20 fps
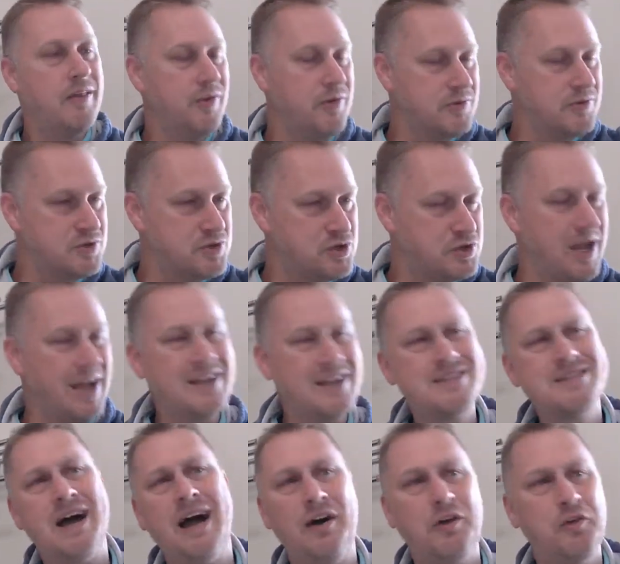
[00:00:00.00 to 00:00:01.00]
Those
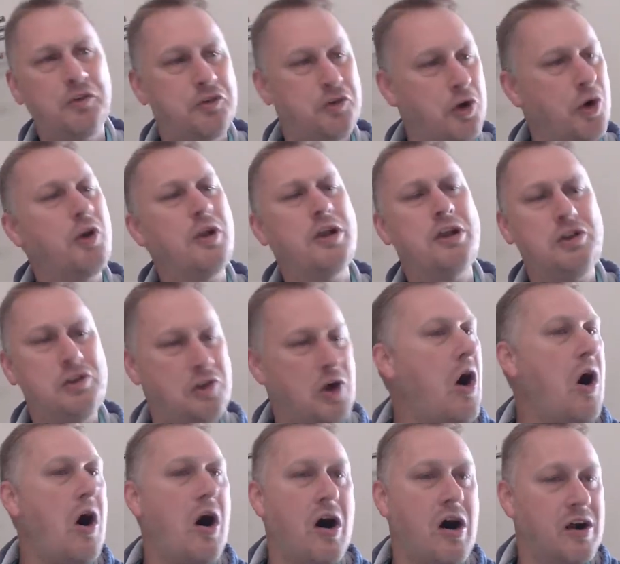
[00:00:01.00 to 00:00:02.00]
Gentile dirty
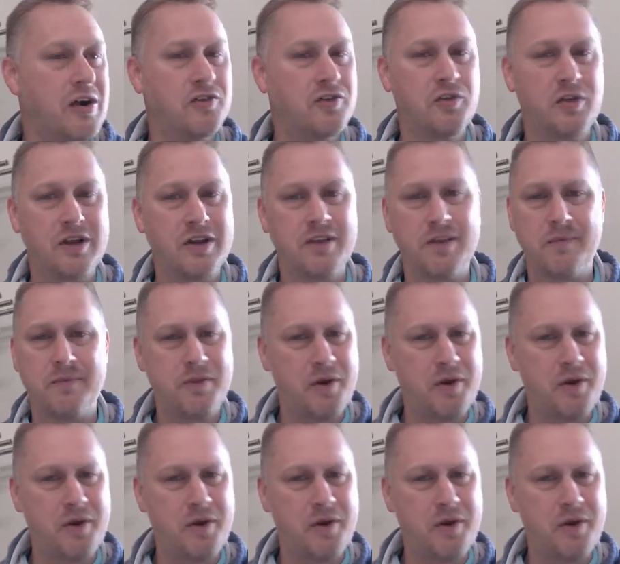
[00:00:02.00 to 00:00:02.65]
dogs, look at them,